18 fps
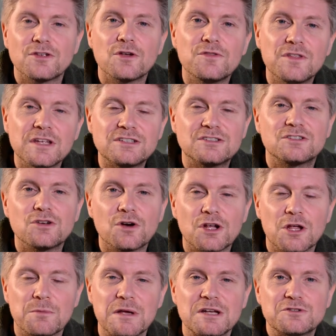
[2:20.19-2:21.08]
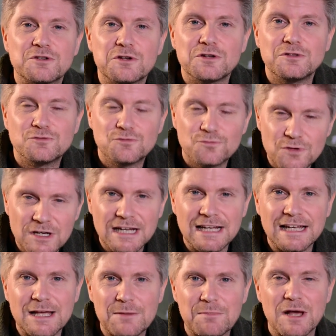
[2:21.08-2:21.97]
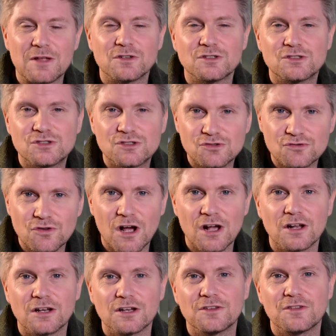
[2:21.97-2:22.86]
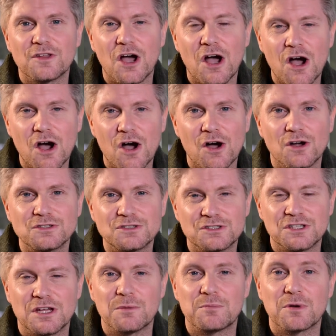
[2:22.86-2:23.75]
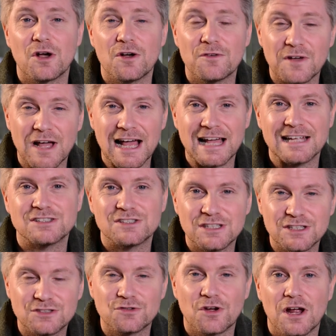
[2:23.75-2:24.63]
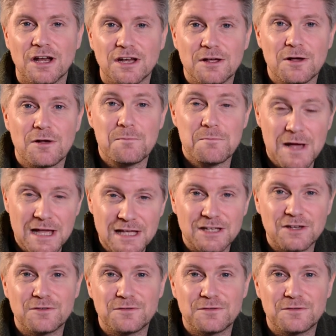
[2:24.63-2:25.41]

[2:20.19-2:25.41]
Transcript: So this documentary is really about the struggle and the hardship of actually trying to make a